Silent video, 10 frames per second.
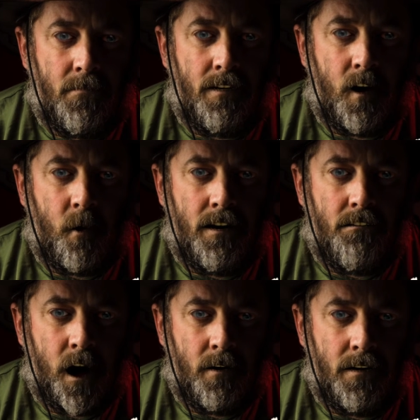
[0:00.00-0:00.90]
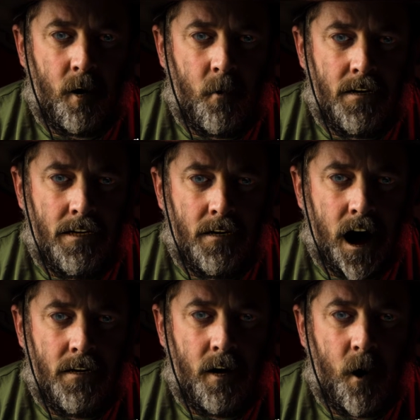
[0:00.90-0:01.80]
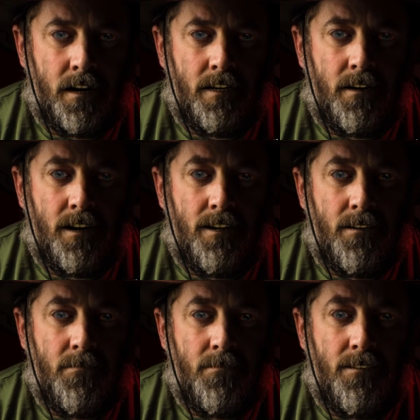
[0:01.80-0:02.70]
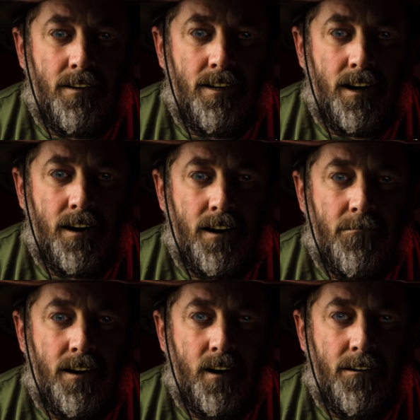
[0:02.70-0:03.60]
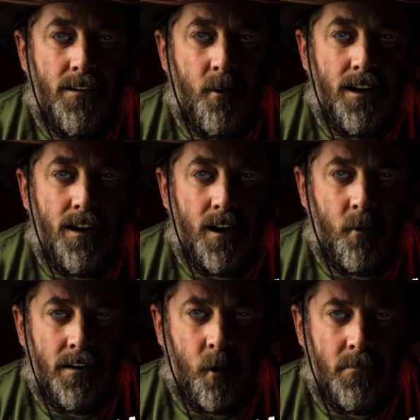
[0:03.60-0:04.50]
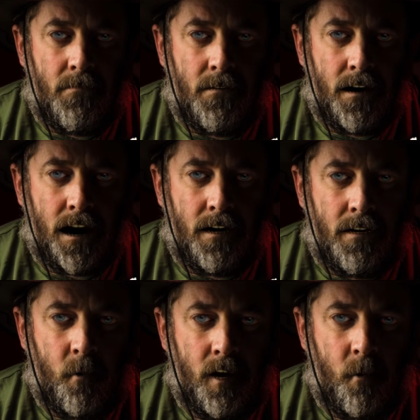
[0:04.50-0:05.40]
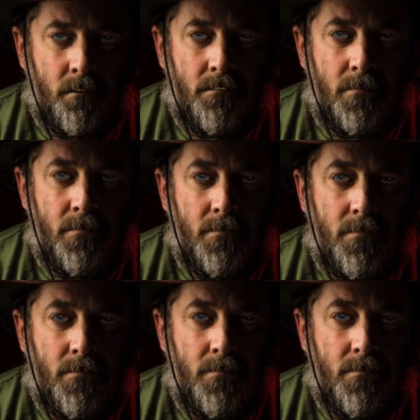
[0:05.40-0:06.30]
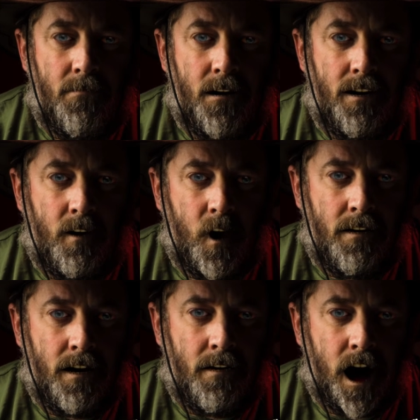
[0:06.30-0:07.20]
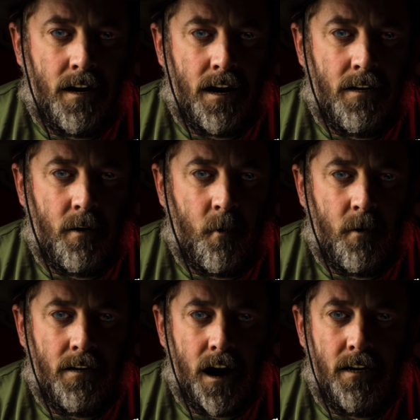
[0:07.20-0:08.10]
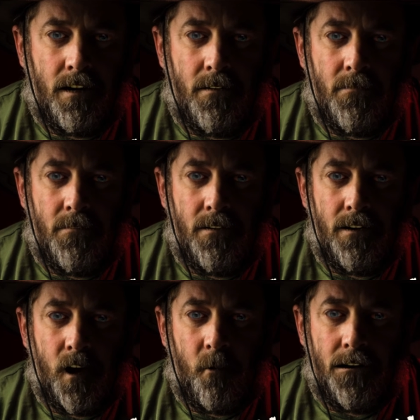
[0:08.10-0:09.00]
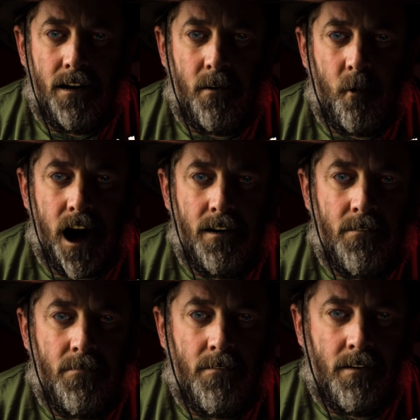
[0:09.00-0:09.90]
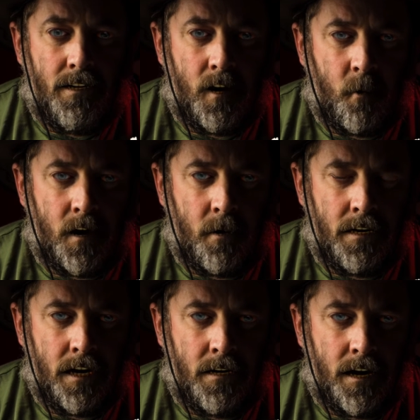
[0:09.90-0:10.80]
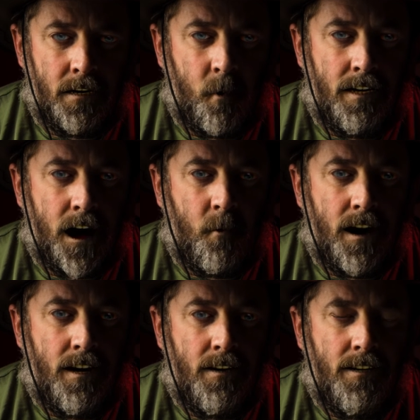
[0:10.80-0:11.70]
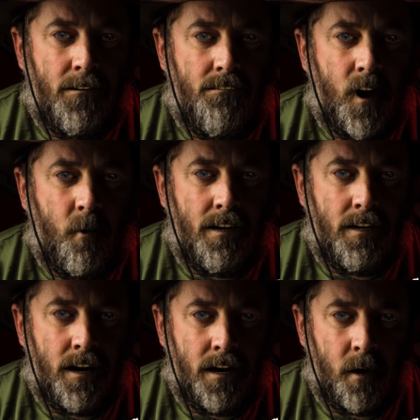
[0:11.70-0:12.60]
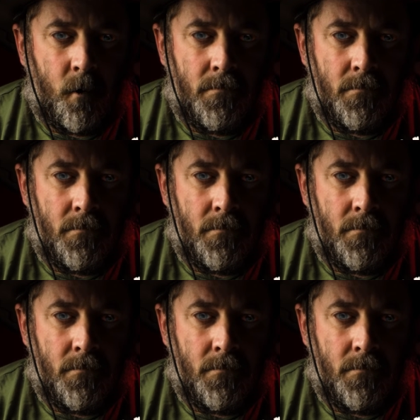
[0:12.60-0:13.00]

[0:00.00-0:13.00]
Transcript: So I found a good deal on Craigslist, set the appointment with the owner, and took off. I told the guy that we would take it, no matter what, so don't sell it to someone else before we get there.